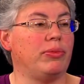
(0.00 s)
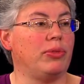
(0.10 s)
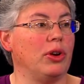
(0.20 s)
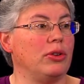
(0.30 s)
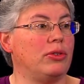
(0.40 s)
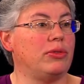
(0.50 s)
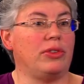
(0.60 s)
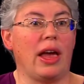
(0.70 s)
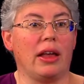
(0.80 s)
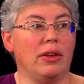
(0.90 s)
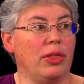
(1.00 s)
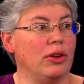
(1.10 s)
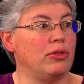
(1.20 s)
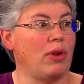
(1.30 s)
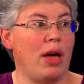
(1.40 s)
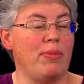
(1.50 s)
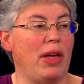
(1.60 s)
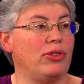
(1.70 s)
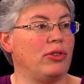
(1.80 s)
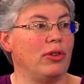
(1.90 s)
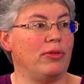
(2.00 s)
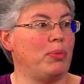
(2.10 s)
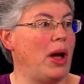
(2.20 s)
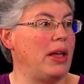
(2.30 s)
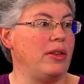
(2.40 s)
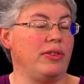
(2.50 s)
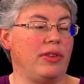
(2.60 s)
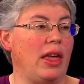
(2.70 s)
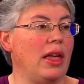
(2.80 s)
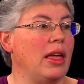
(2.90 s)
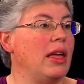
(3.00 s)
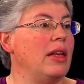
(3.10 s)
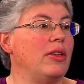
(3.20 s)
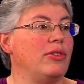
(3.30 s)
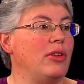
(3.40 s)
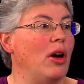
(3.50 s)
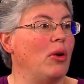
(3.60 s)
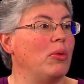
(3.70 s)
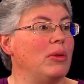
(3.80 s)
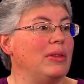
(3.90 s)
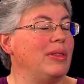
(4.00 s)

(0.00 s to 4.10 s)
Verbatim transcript: third, second, third trimester of pregnancy. So